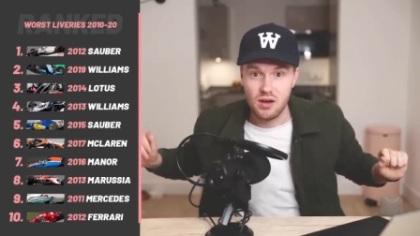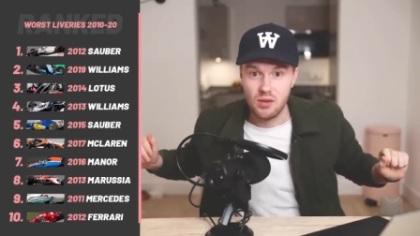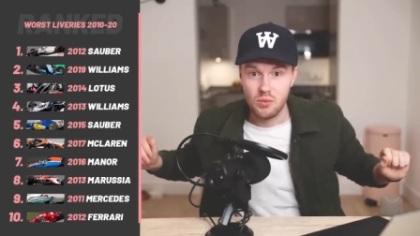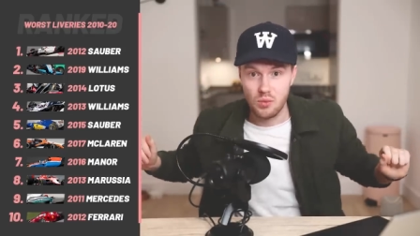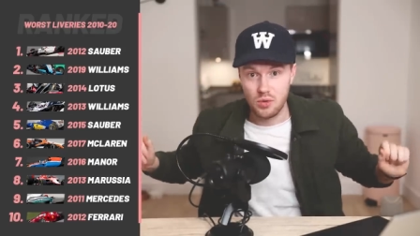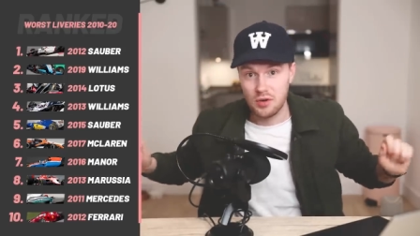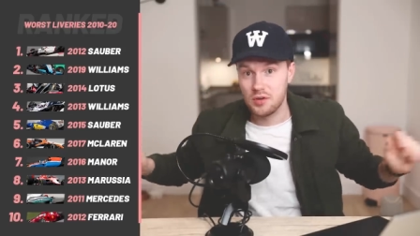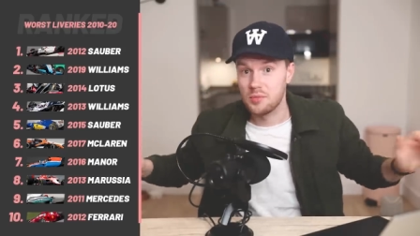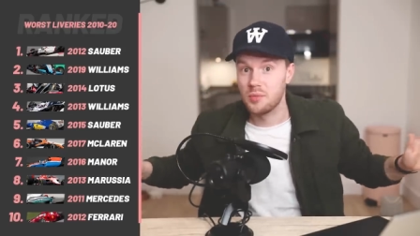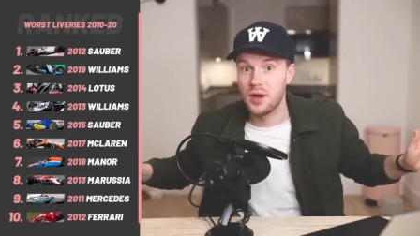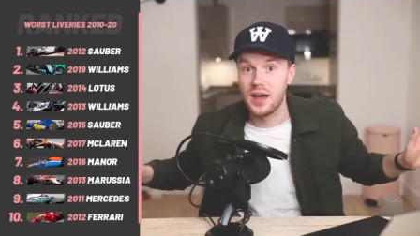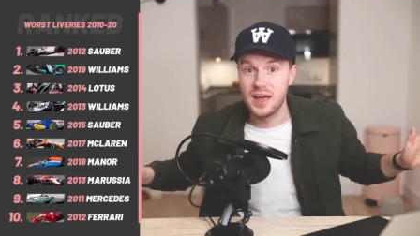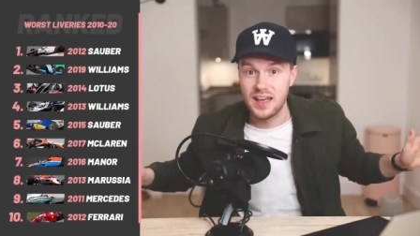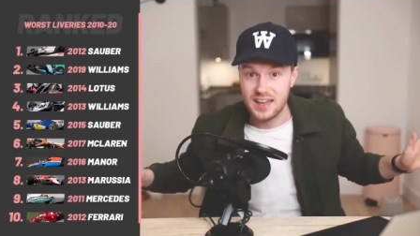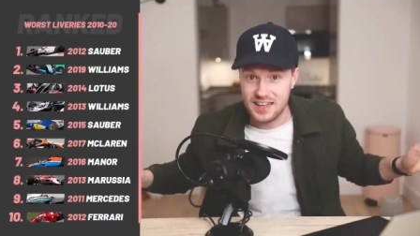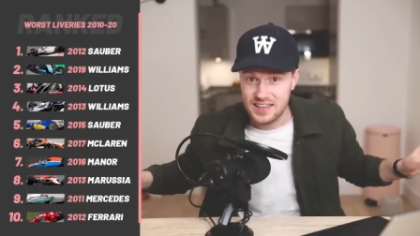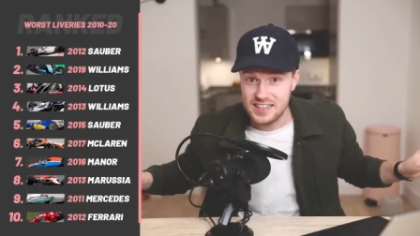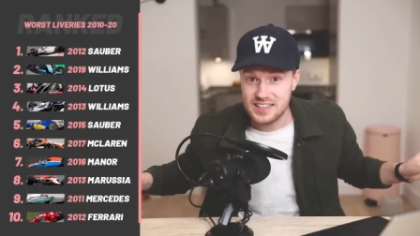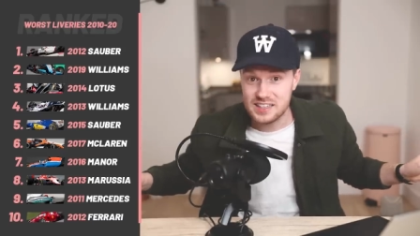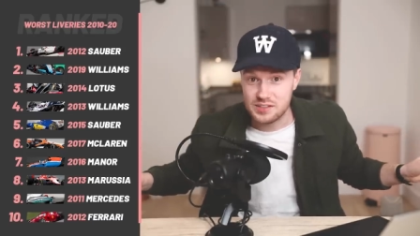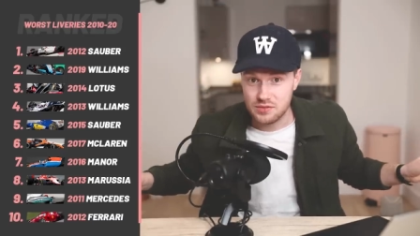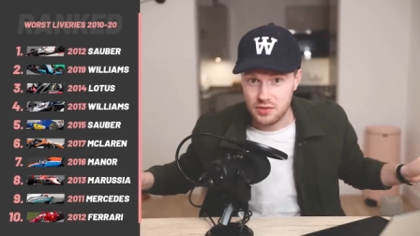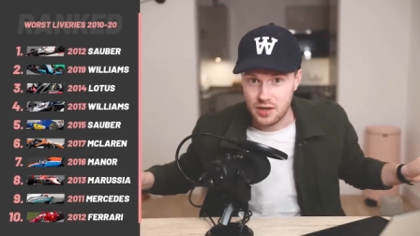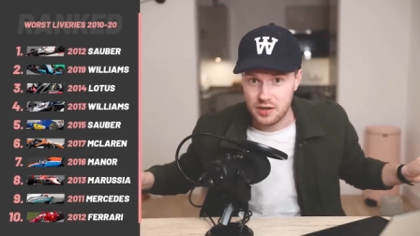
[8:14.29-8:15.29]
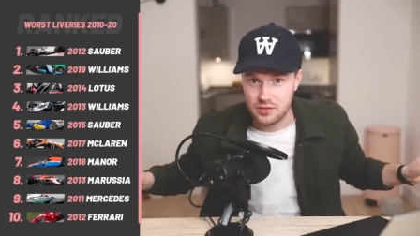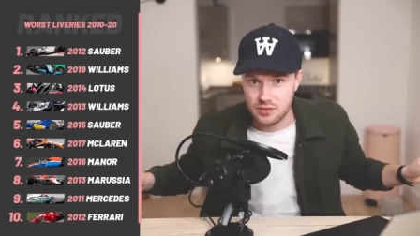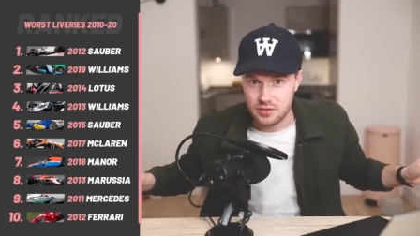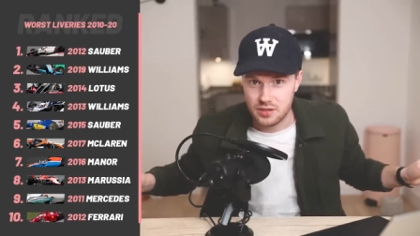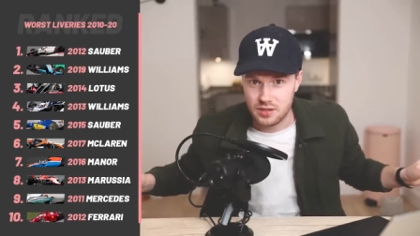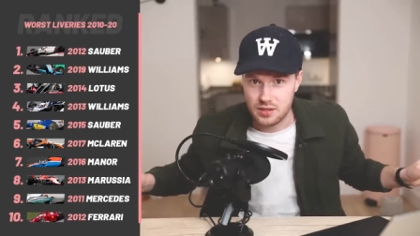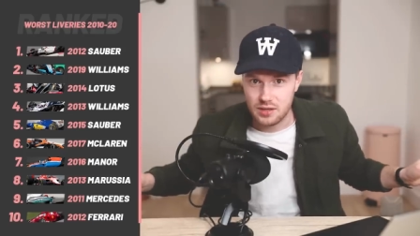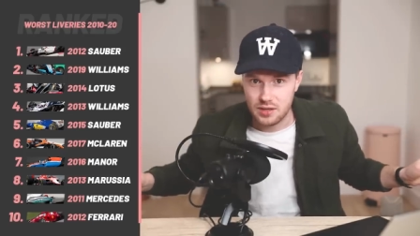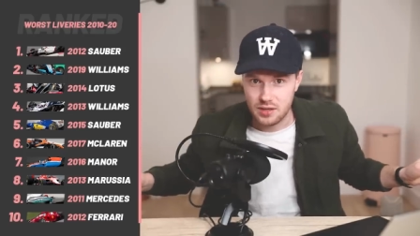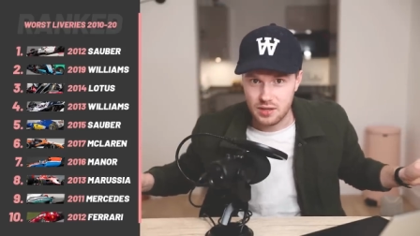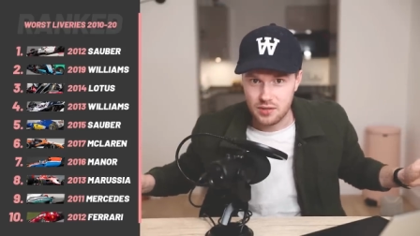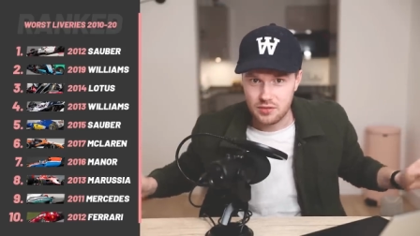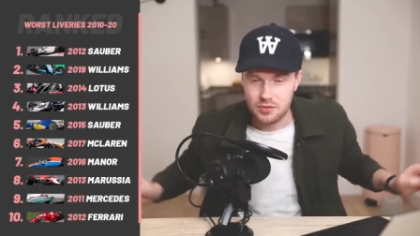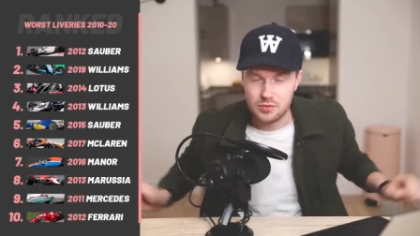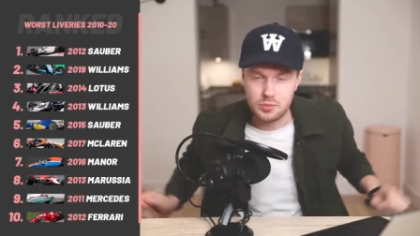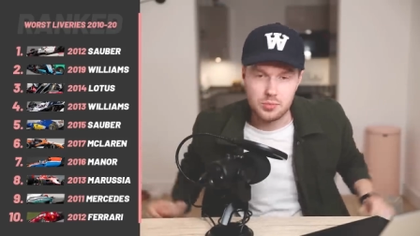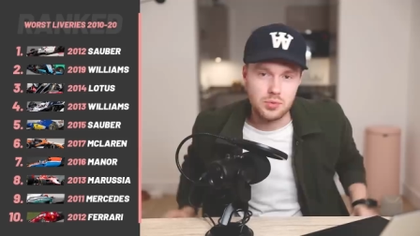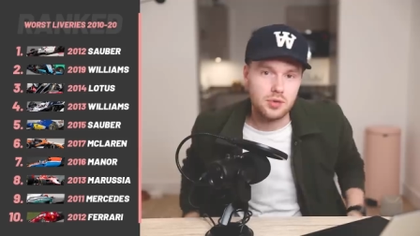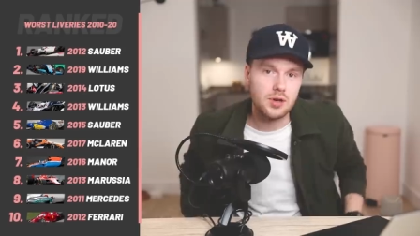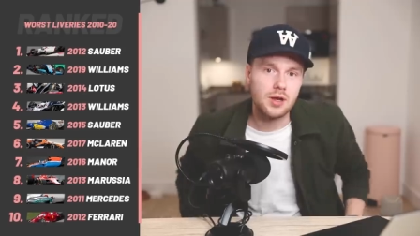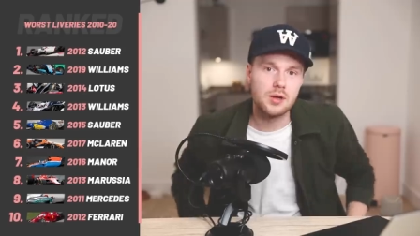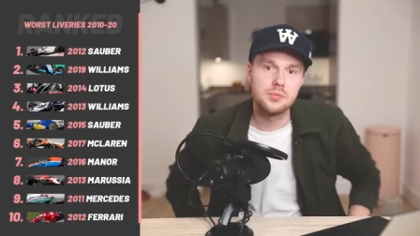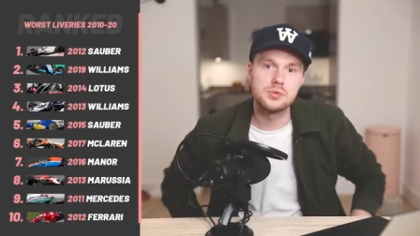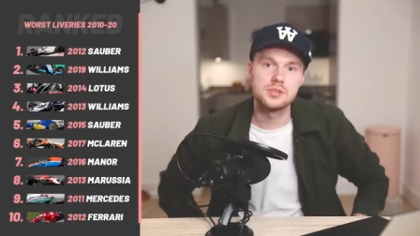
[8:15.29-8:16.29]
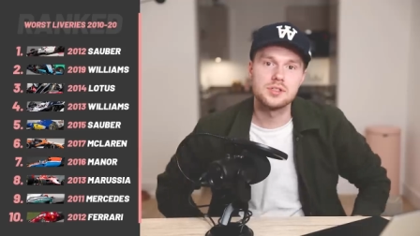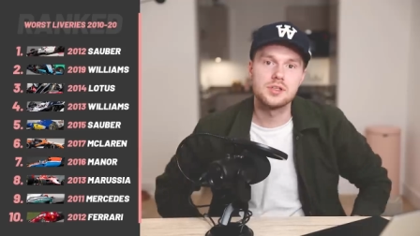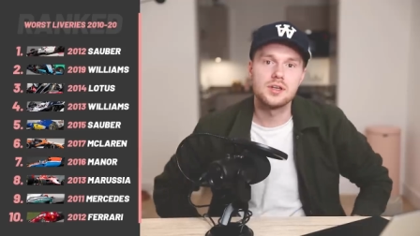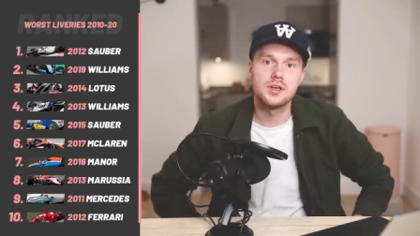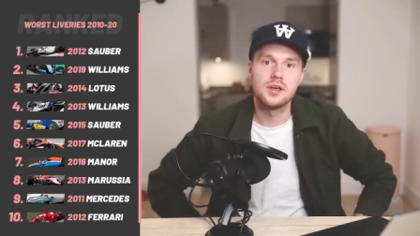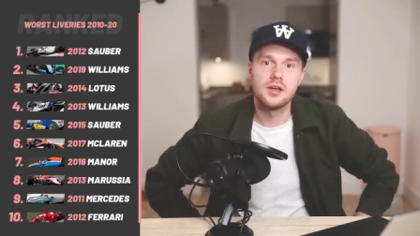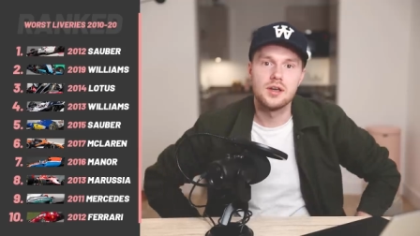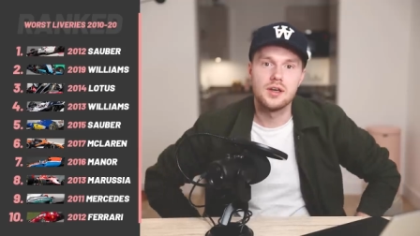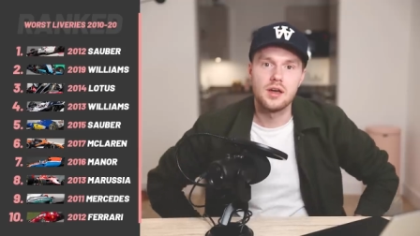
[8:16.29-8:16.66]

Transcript: one of my least favourite football clubs.